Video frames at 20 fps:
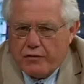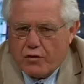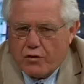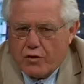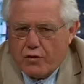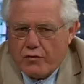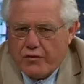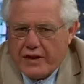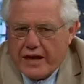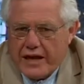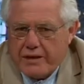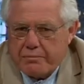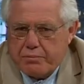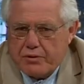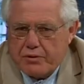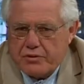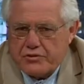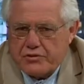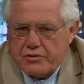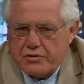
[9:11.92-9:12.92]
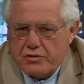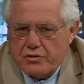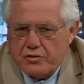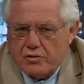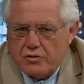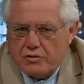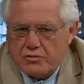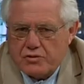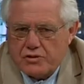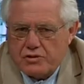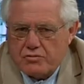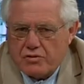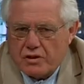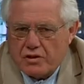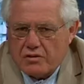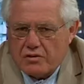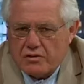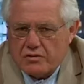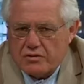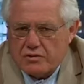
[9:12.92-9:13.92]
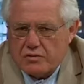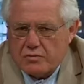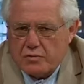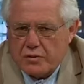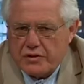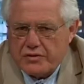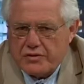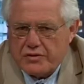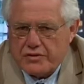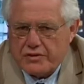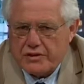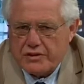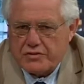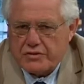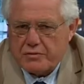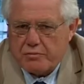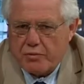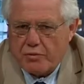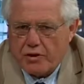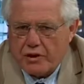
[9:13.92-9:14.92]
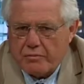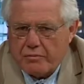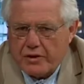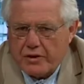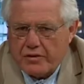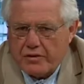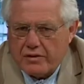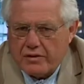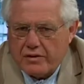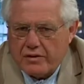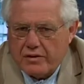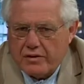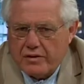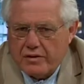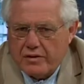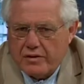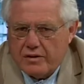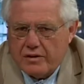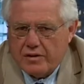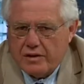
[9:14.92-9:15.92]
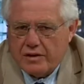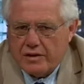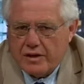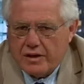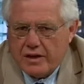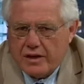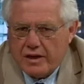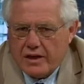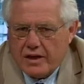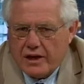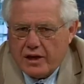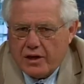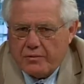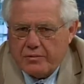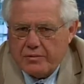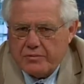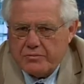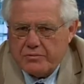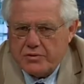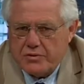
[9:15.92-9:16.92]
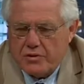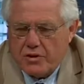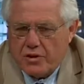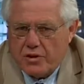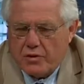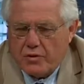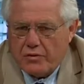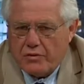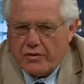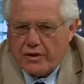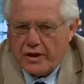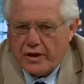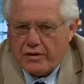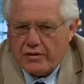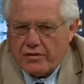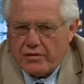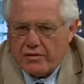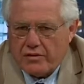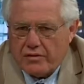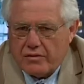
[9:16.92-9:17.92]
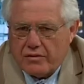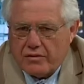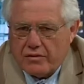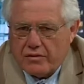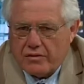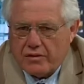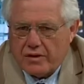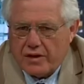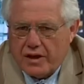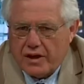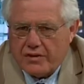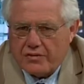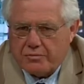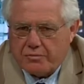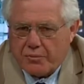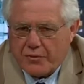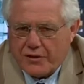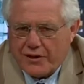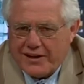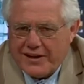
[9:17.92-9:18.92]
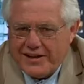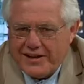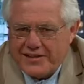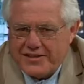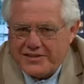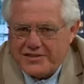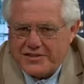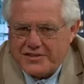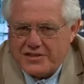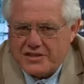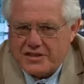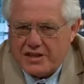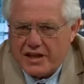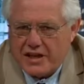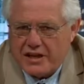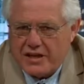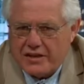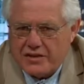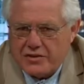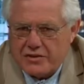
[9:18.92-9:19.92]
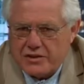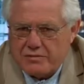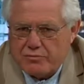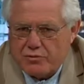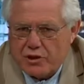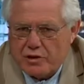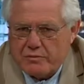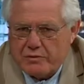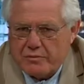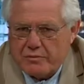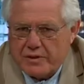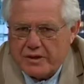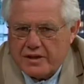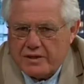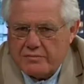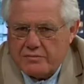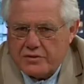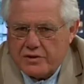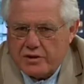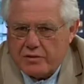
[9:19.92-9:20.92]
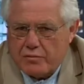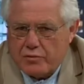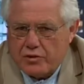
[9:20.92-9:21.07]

for that person who struggles with disappointment. Help them to know that, as Brian has just said, a disappointment becomes an